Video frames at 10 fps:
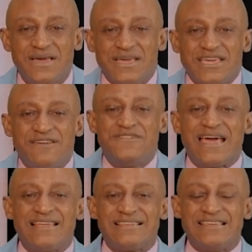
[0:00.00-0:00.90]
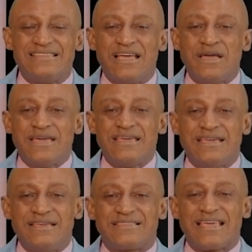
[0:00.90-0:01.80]
If there
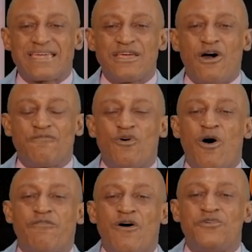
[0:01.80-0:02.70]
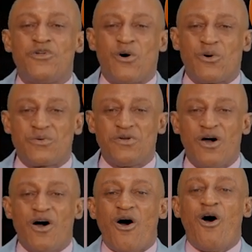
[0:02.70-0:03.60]
is thinking of unknown
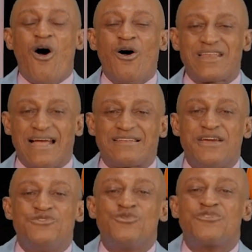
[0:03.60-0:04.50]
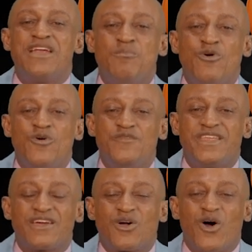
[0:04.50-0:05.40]
or all that, you remove
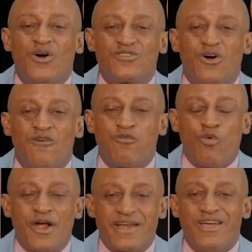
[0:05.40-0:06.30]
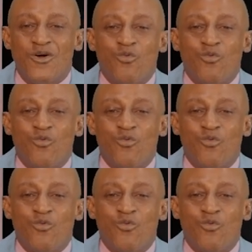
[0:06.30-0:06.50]
the cause of worry.